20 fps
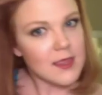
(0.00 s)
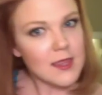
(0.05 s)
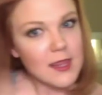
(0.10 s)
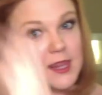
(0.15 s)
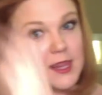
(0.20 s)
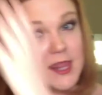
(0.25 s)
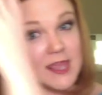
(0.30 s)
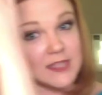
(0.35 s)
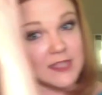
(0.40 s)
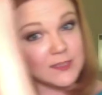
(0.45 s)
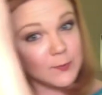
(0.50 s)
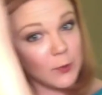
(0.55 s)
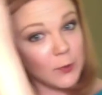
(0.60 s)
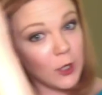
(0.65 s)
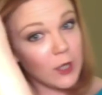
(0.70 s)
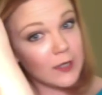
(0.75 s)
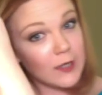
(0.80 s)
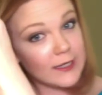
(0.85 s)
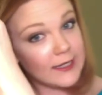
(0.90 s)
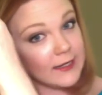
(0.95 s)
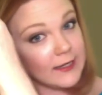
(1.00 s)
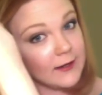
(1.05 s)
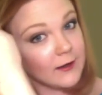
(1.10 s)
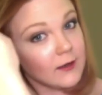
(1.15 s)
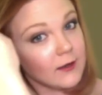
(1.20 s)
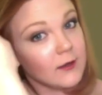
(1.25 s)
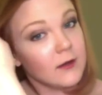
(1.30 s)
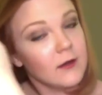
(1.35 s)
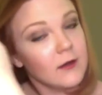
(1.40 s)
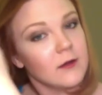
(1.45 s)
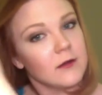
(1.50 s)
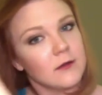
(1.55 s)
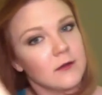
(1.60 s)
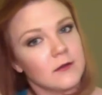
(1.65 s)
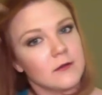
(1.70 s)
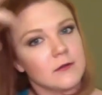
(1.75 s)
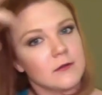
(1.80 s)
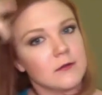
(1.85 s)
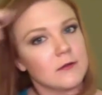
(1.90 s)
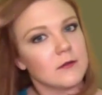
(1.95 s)
this part here,
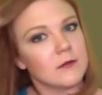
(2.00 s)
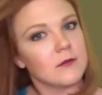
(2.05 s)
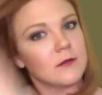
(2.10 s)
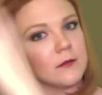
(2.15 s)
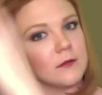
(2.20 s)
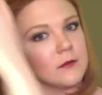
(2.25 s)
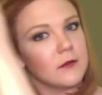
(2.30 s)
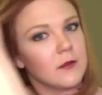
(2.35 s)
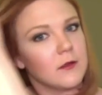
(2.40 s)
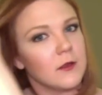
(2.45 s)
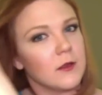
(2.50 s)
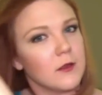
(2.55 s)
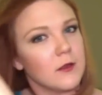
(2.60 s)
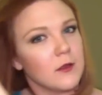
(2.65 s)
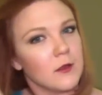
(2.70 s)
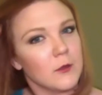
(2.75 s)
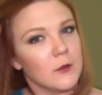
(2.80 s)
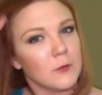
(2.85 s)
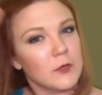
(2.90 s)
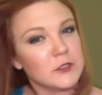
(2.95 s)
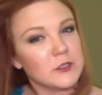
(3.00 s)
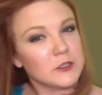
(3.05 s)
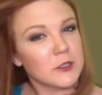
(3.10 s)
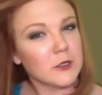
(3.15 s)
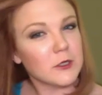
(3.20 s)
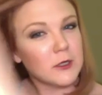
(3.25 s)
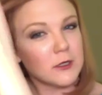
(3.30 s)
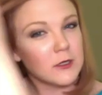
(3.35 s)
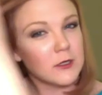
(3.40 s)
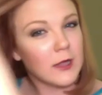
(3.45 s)
which are her